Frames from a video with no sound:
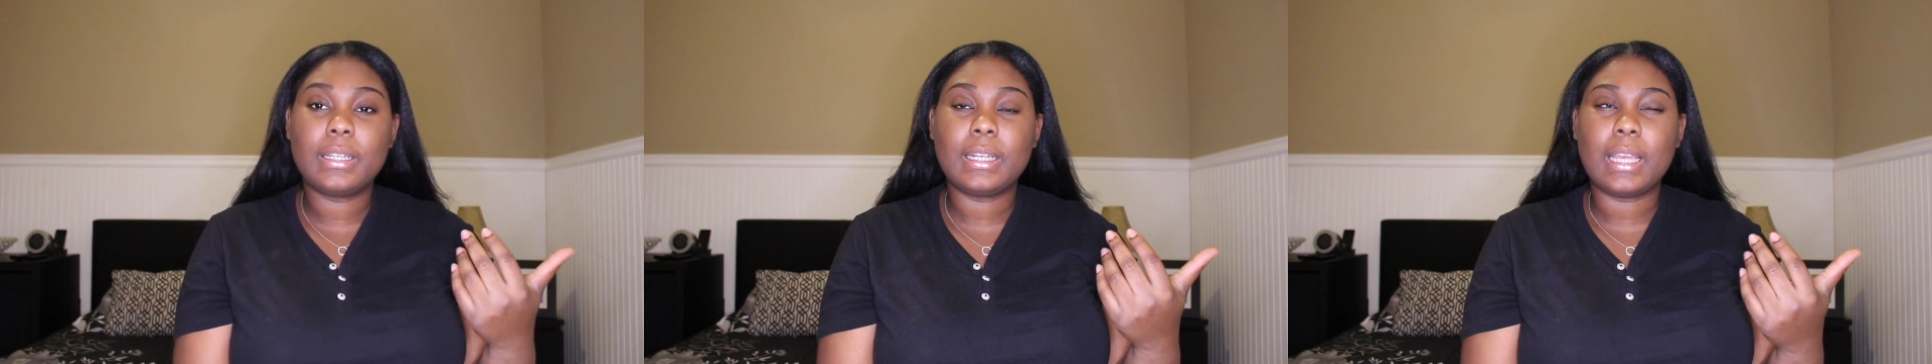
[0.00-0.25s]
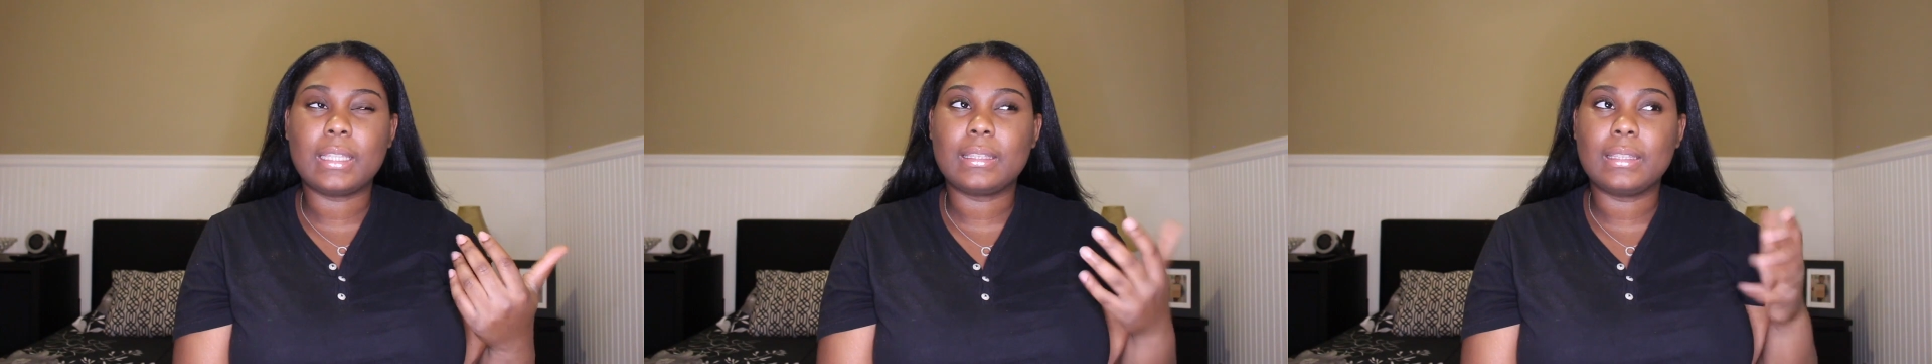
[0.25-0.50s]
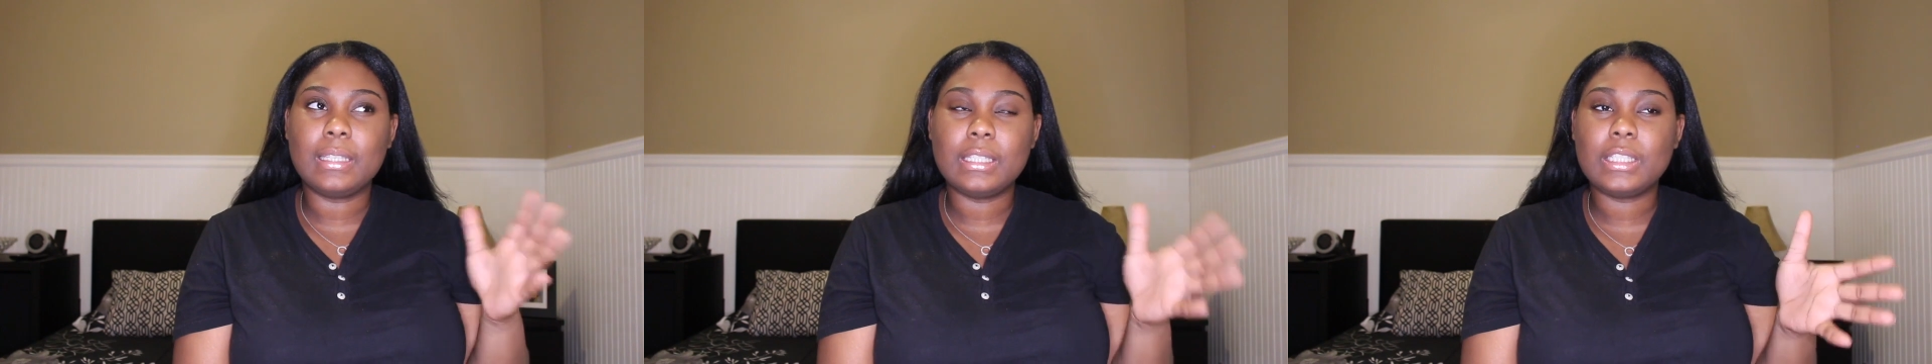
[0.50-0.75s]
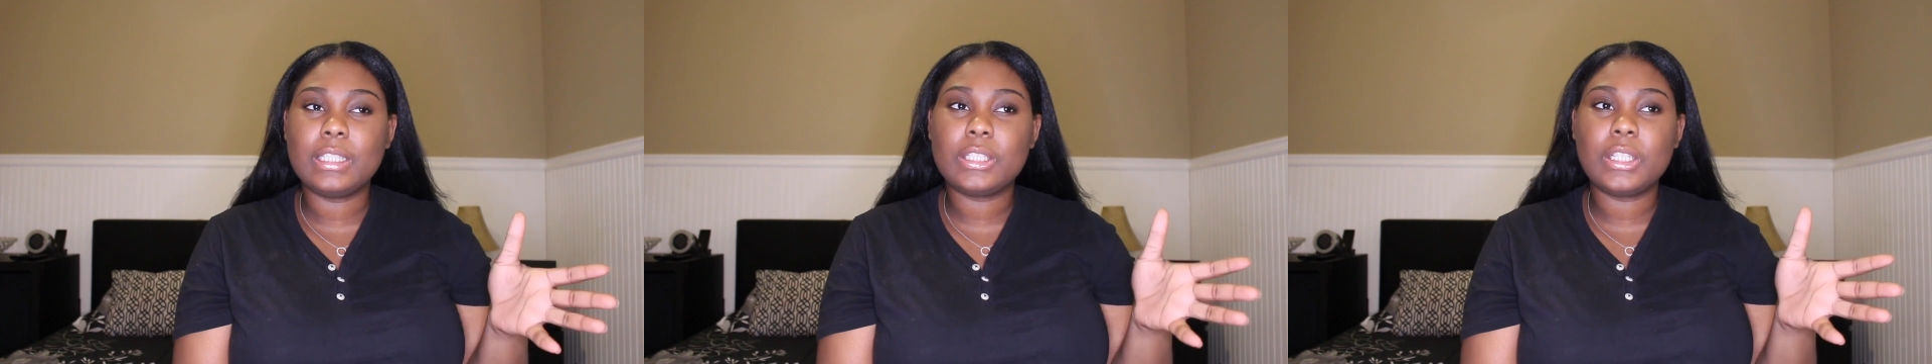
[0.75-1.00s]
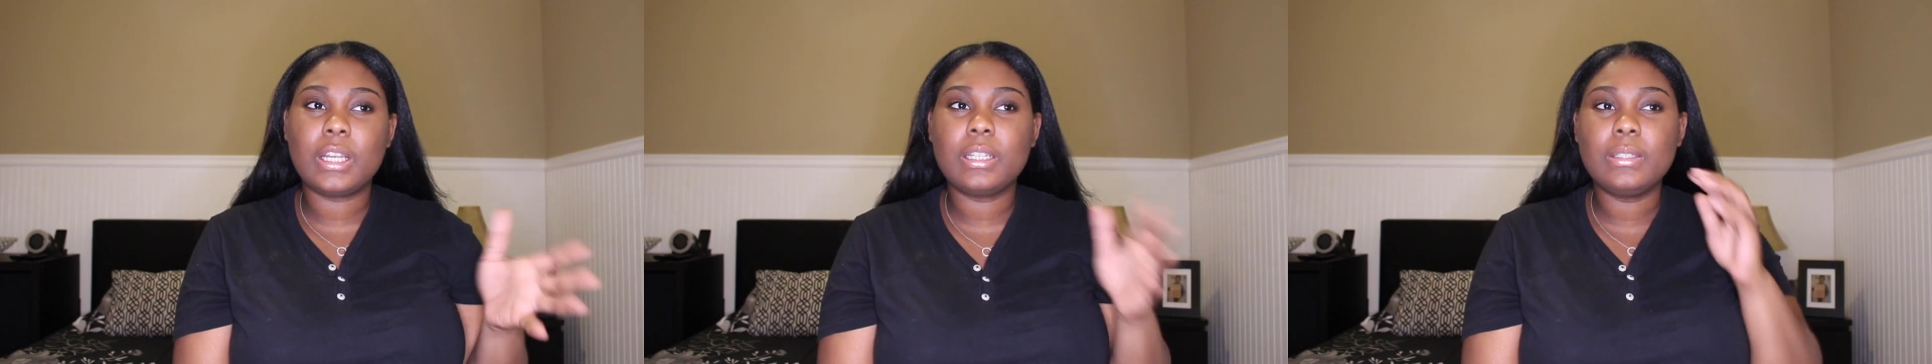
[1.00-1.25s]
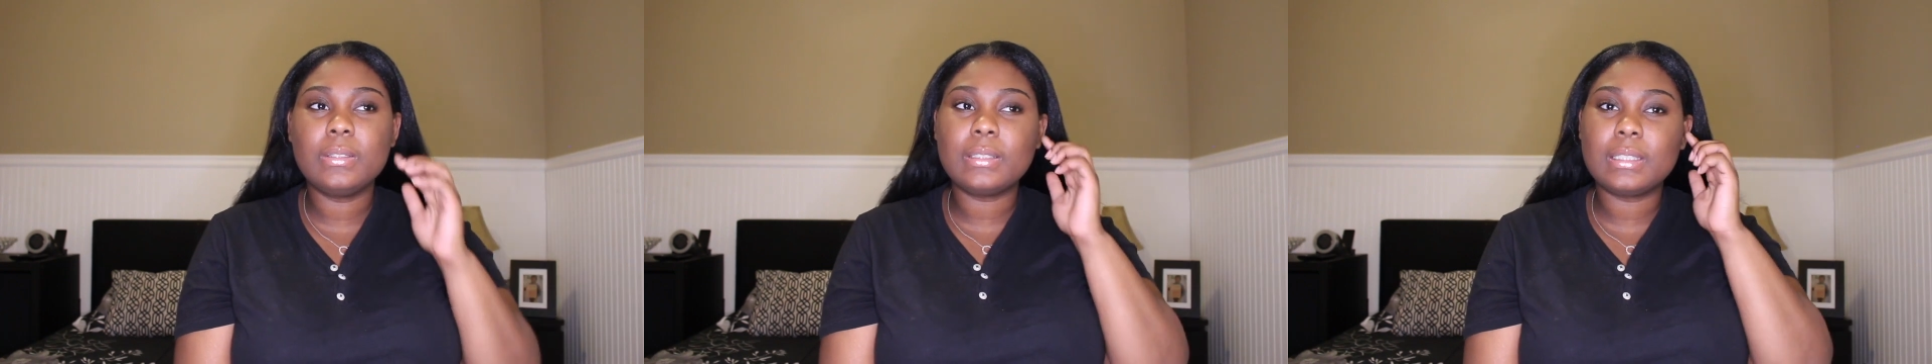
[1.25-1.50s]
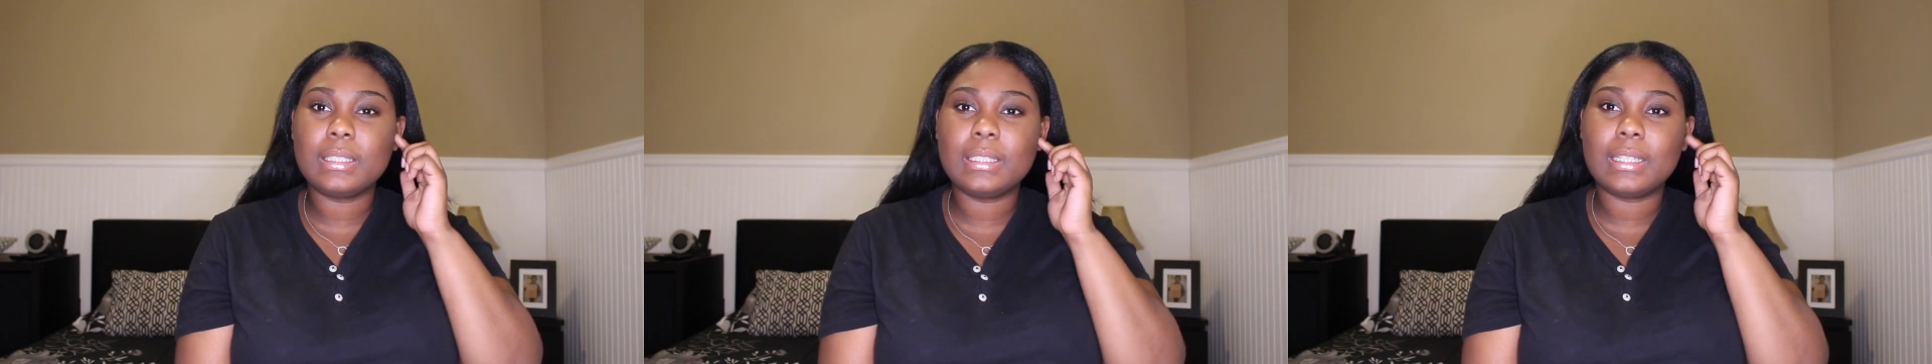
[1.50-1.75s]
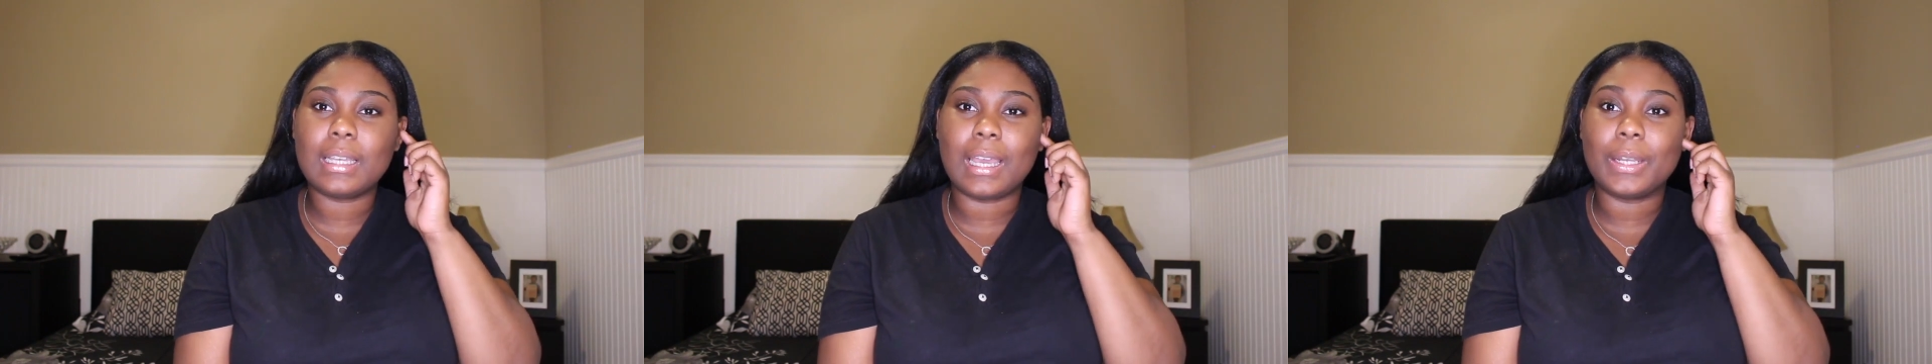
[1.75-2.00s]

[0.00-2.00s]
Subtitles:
and I think she started using it.